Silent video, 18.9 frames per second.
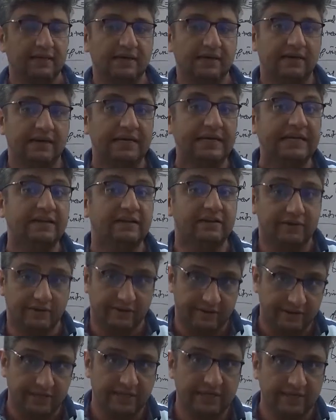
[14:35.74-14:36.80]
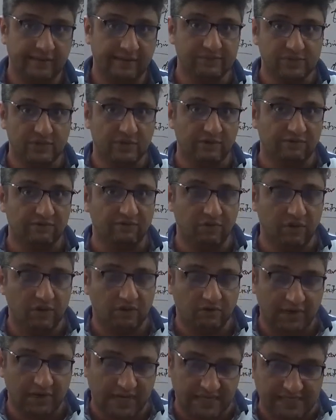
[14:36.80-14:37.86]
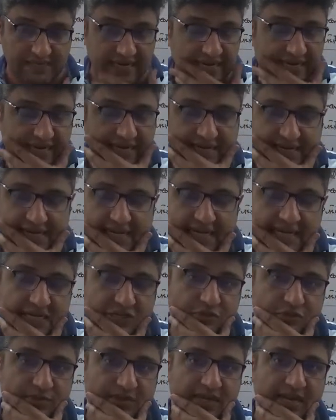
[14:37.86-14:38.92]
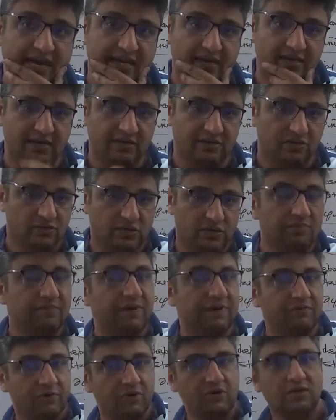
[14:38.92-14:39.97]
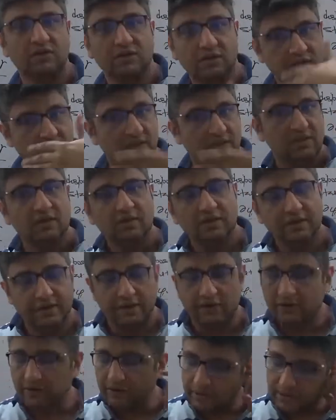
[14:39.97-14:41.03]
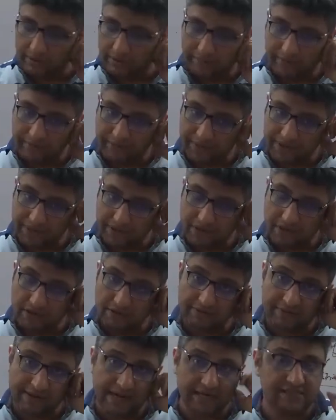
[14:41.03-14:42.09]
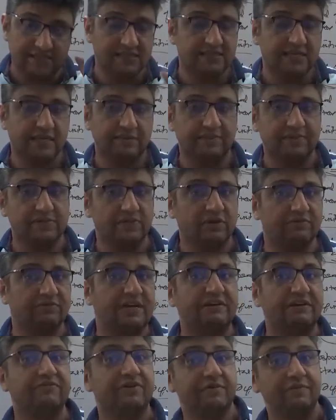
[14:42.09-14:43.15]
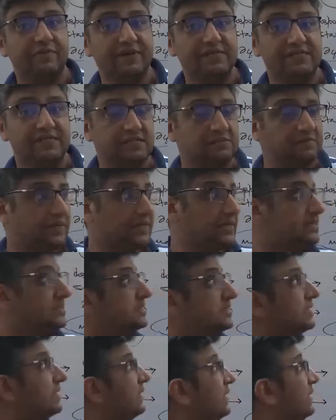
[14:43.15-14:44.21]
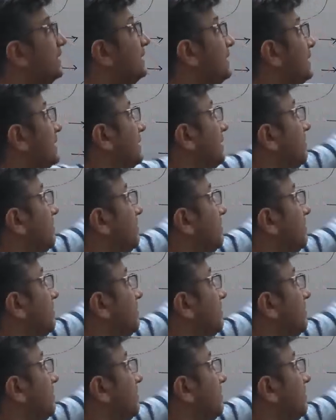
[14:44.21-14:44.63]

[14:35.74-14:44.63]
clearer in terms of what exactly to be done. If you simply would prepare your financial statements on a very different basis, because the